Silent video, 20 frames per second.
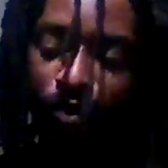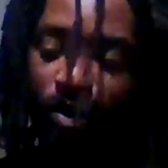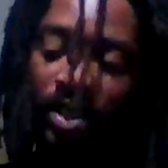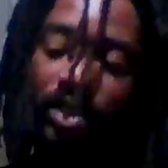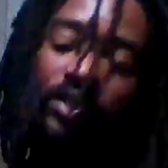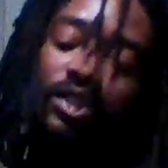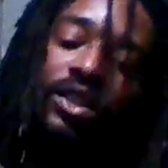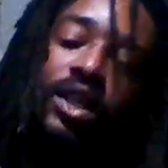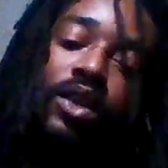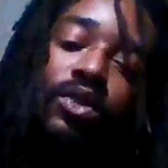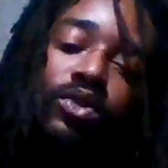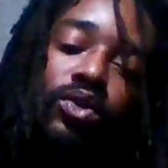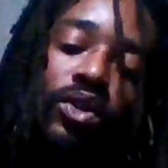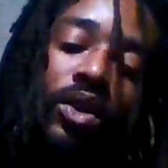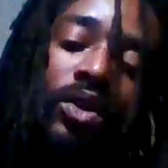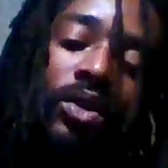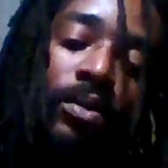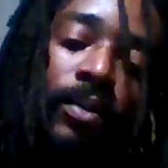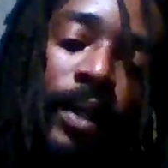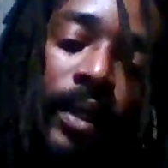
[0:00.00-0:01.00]
And show you
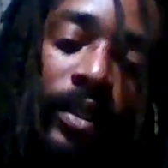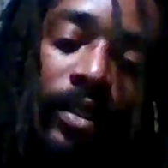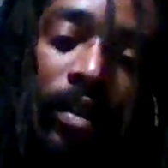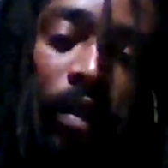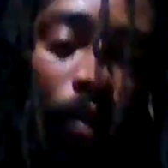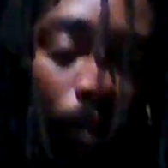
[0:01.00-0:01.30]
don't nobody